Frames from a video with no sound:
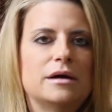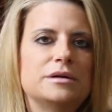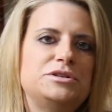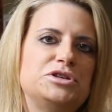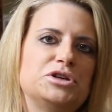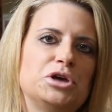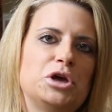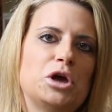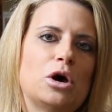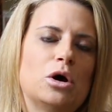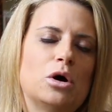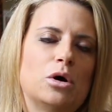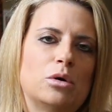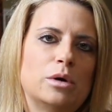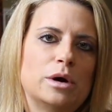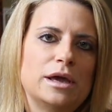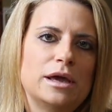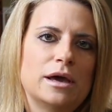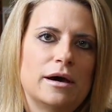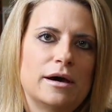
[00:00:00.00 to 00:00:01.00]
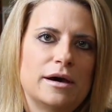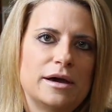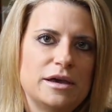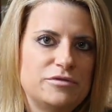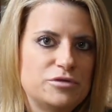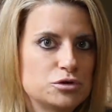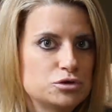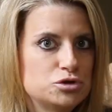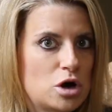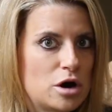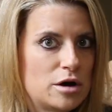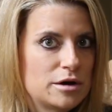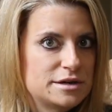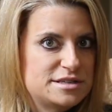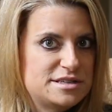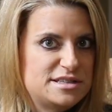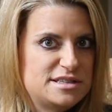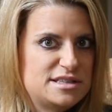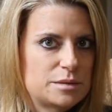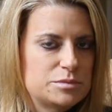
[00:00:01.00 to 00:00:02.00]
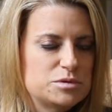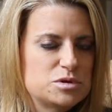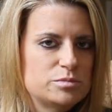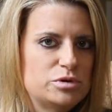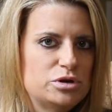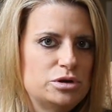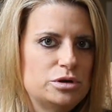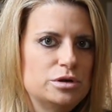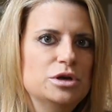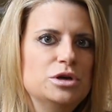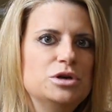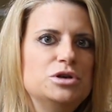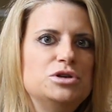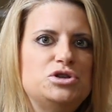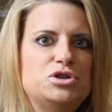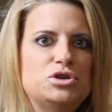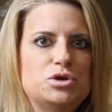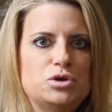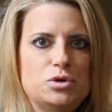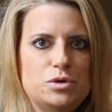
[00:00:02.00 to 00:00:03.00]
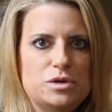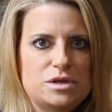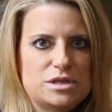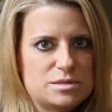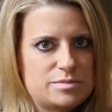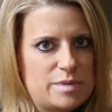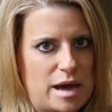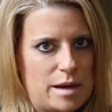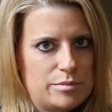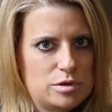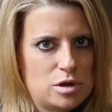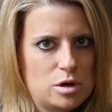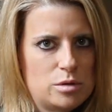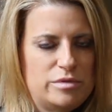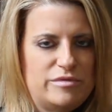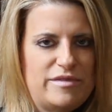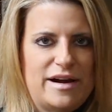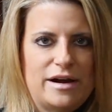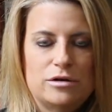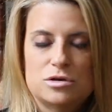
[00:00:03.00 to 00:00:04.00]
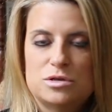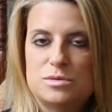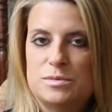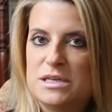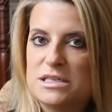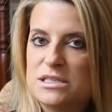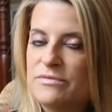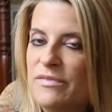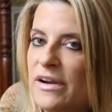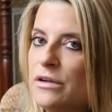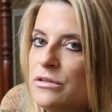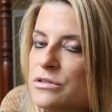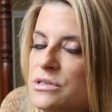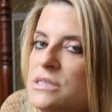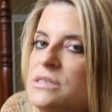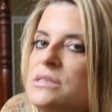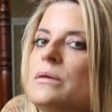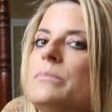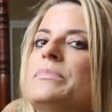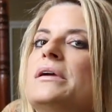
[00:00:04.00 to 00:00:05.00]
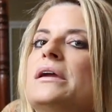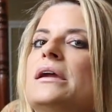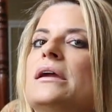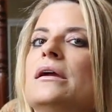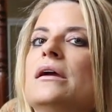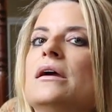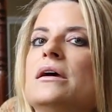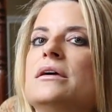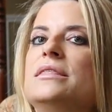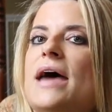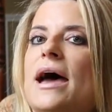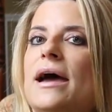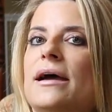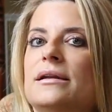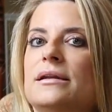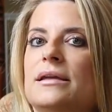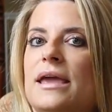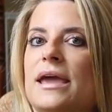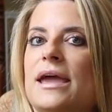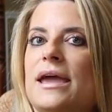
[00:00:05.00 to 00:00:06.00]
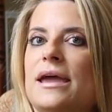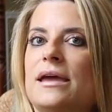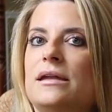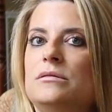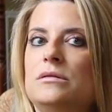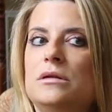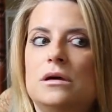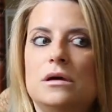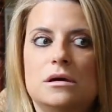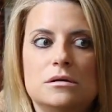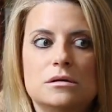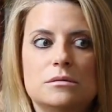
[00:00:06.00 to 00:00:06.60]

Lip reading: to go if your dog is susceptible to this papillomavirus, because the virus is something that can